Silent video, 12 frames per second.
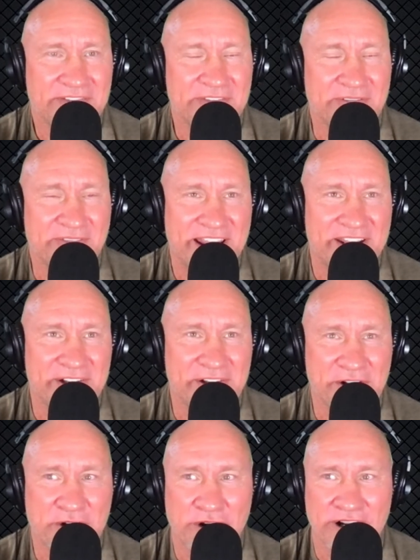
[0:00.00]
Fan here in
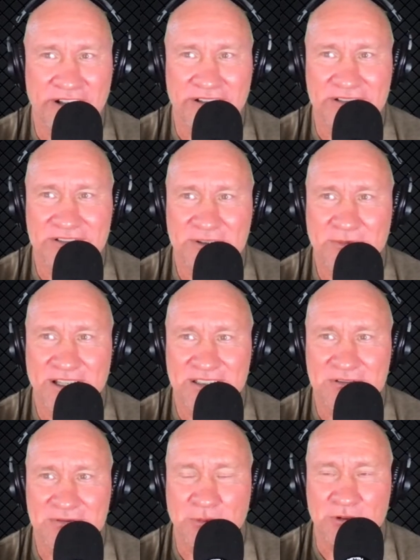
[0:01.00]
New York and CBS
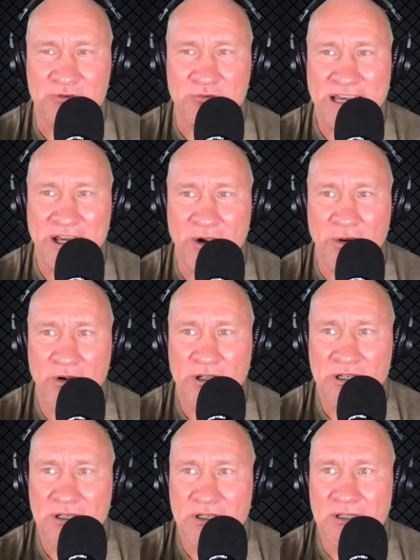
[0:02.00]
Sports Radio,
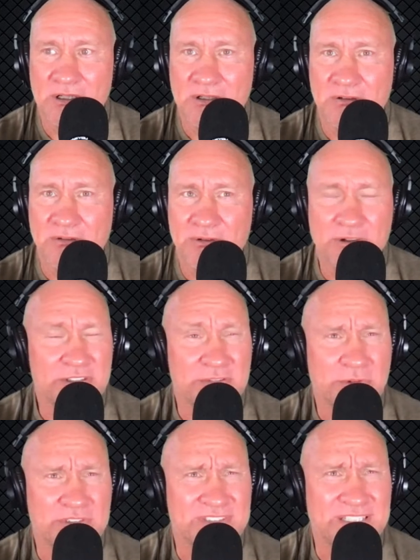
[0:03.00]

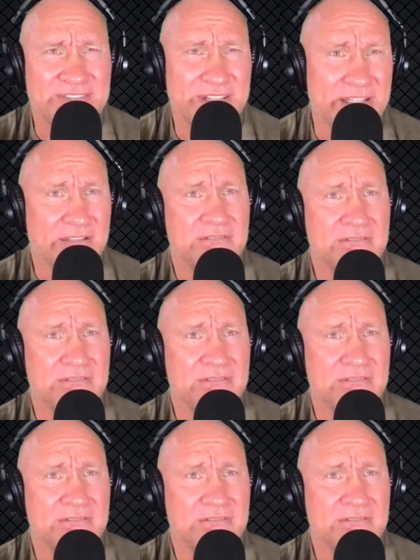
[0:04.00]
Sports TV.